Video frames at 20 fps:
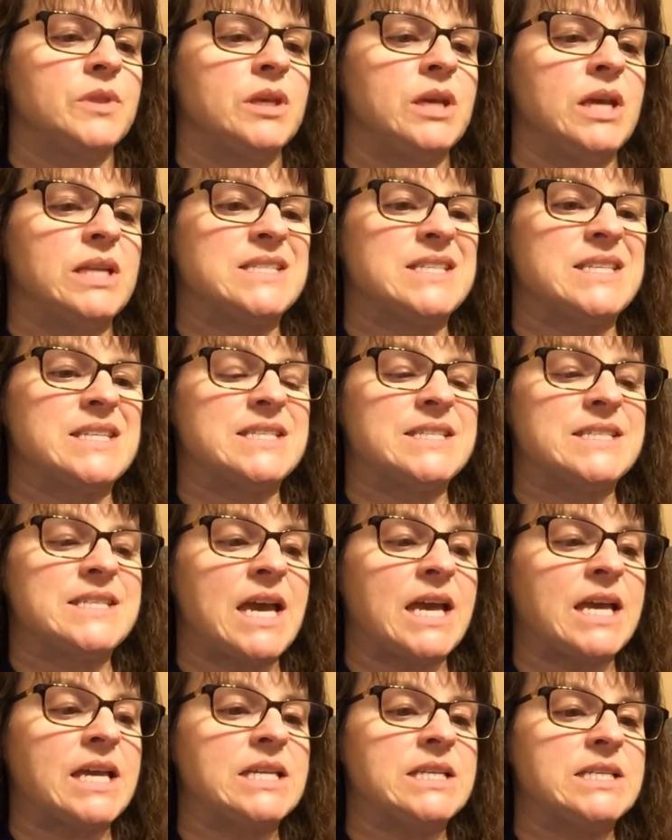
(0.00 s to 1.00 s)
It's the
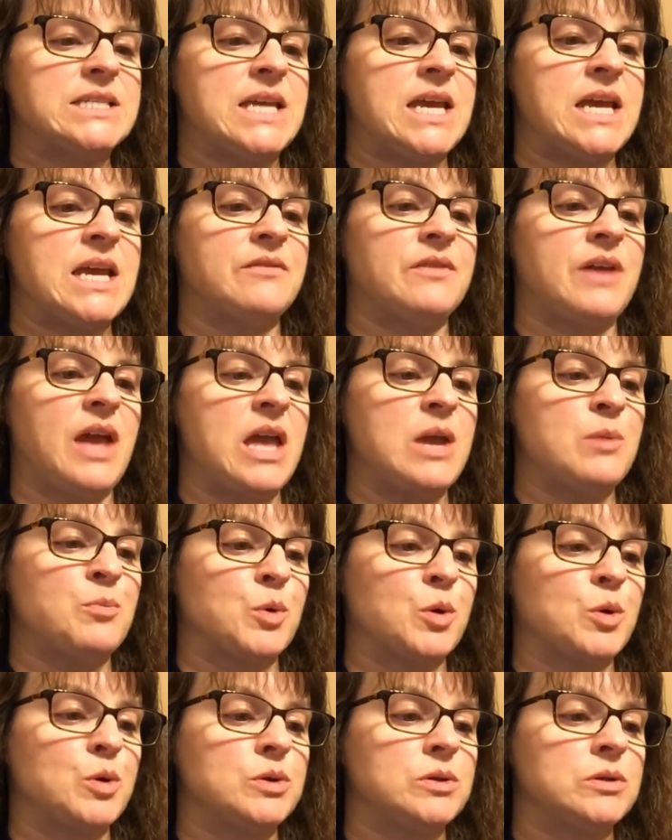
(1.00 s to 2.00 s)
second day of
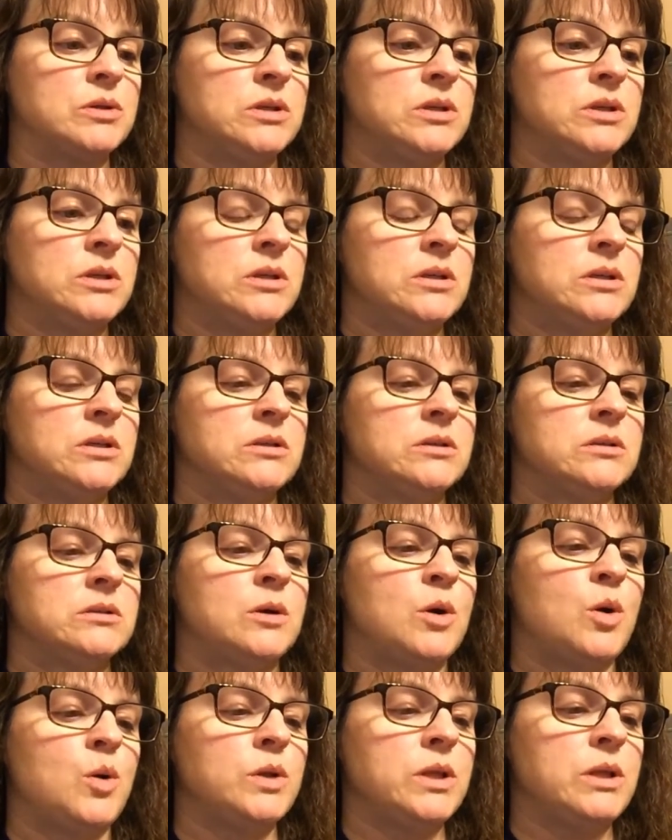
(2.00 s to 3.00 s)
April.
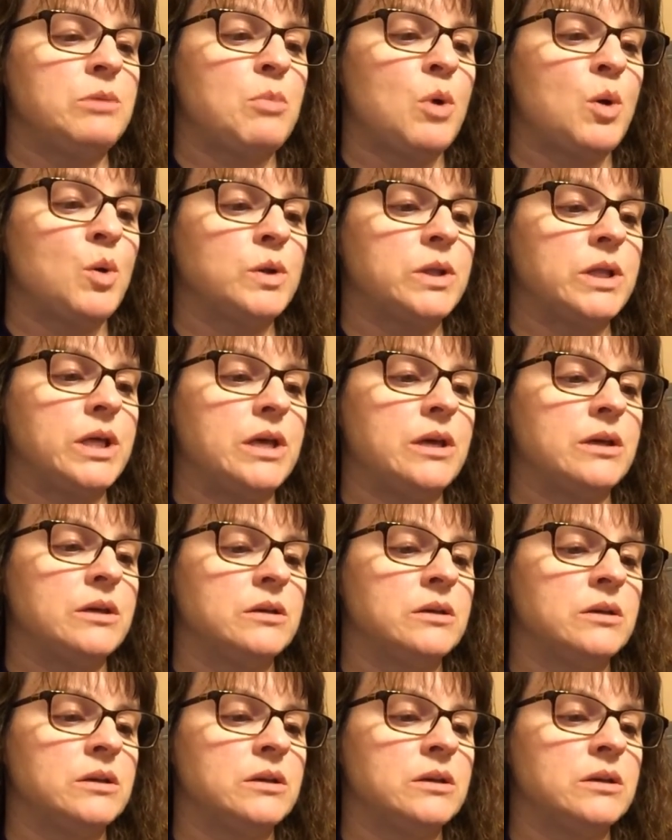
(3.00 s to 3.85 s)
Holy moly,